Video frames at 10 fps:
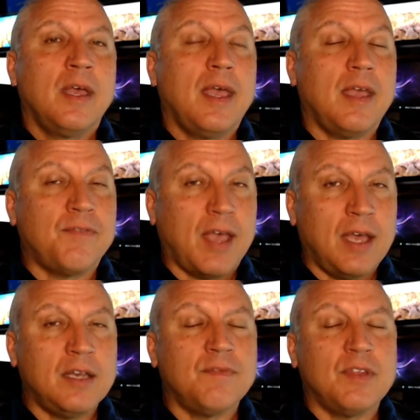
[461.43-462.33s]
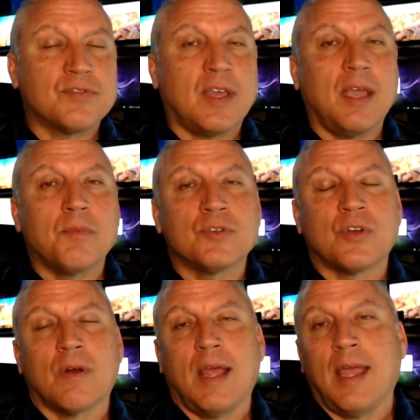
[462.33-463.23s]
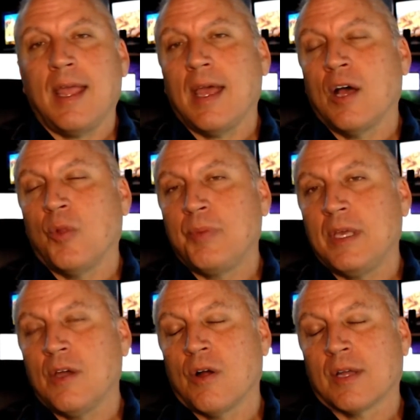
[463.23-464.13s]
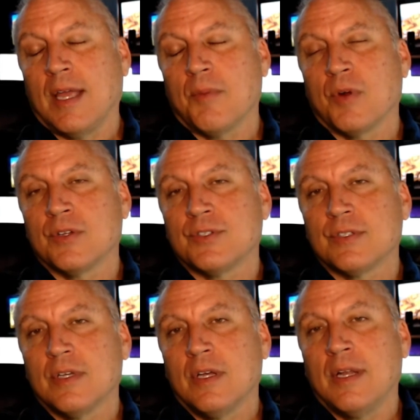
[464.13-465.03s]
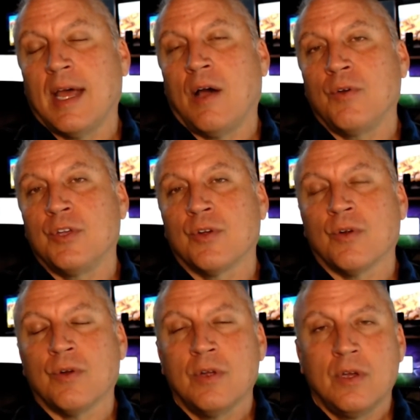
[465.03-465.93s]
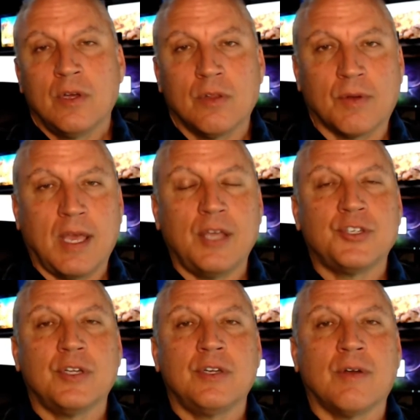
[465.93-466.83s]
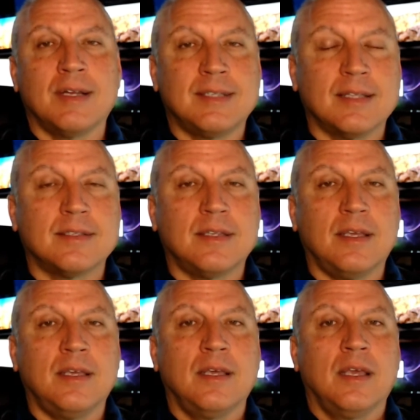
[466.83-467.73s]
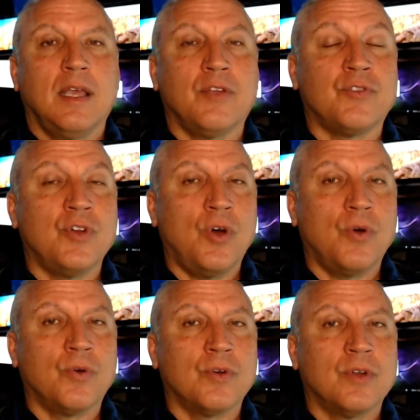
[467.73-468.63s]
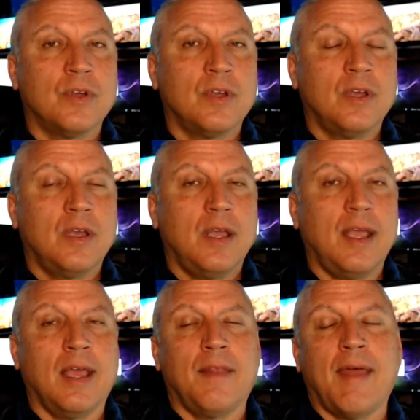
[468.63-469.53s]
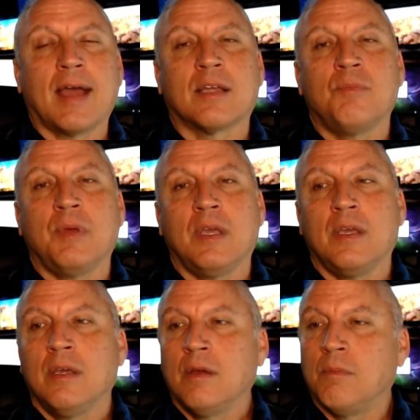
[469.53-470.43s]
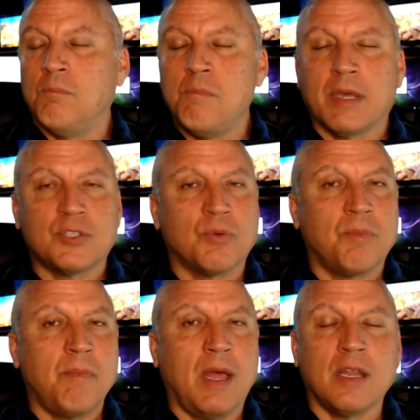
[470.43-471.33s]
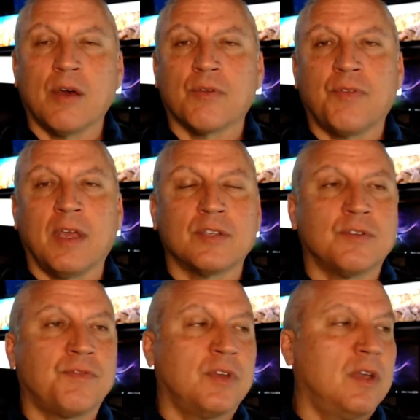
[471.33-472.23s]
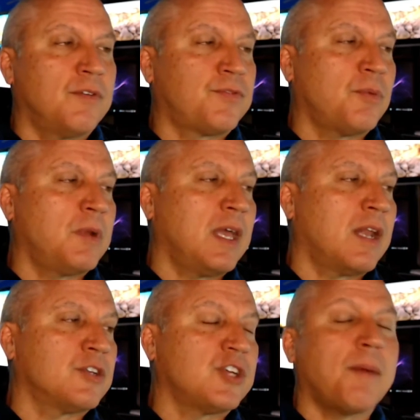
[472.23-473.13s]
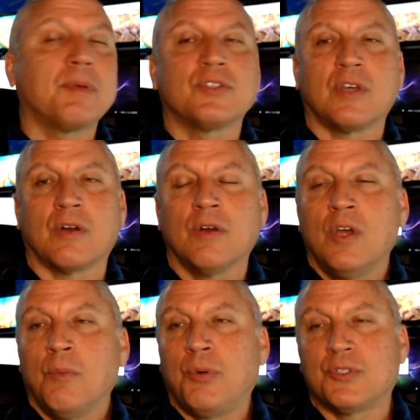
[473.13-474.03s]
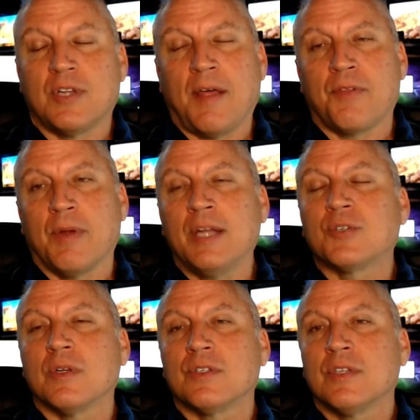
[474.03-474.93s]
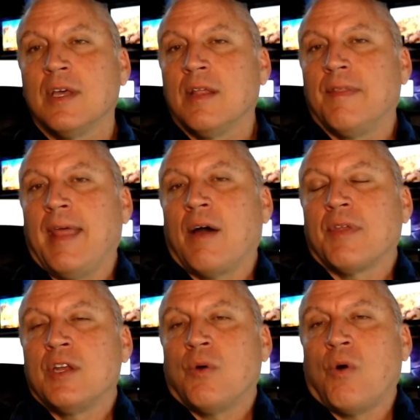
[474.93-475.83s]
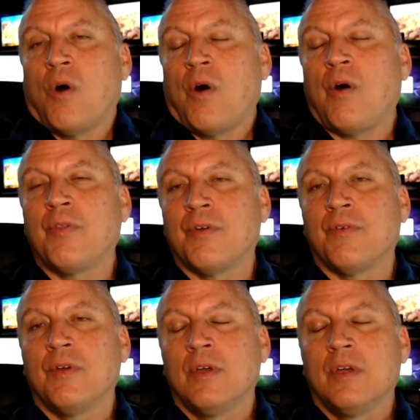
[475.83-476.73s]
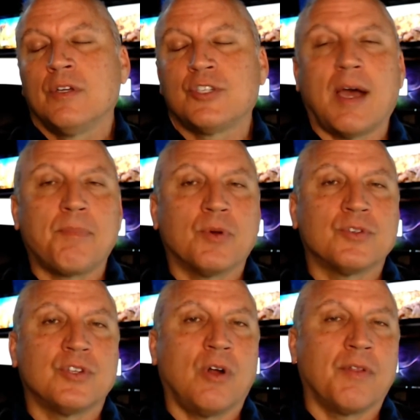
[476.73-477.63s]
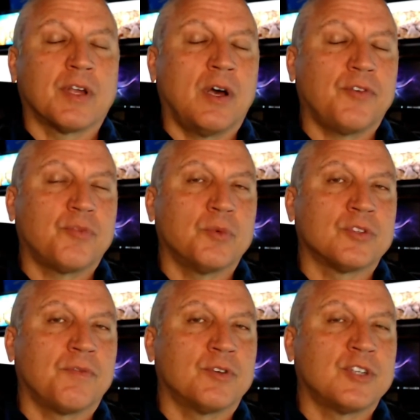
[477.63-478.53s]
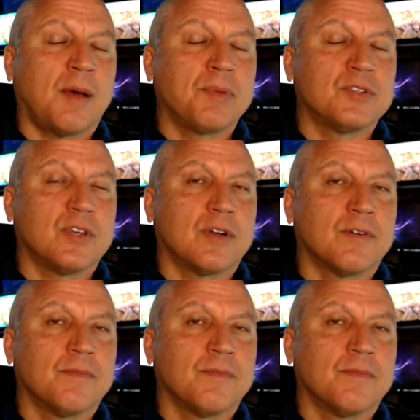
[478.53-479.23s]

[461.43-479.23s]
If any of these cameras are ALPR cameras, now your location, your identity is known, and that can be mixed with many other things. If somebody at a shopping center puts it at their entrance, now they know all the shoppers and all the customers of their shopping center.